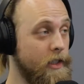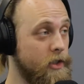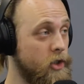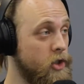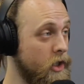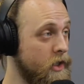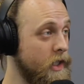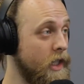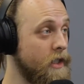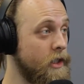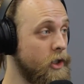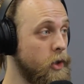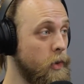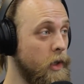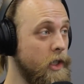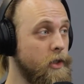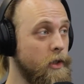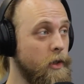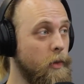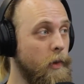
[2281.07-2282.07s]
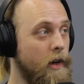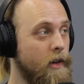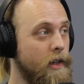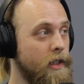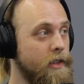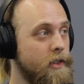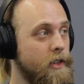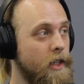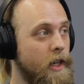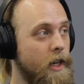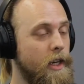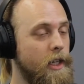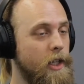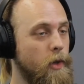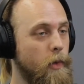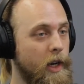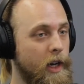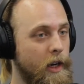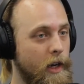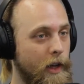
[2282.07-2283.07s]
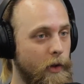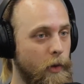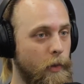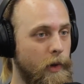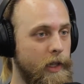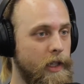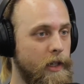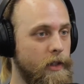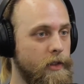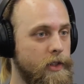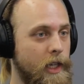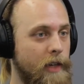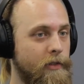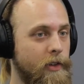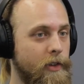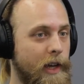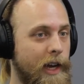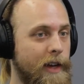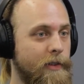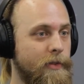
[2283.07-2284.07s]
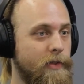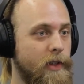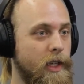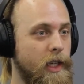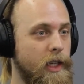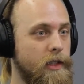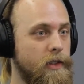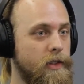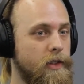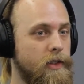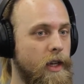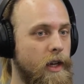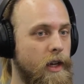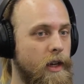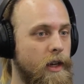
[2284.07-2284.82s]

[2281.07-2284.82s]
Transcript: just like situational awareness, you want another one that'll save your life is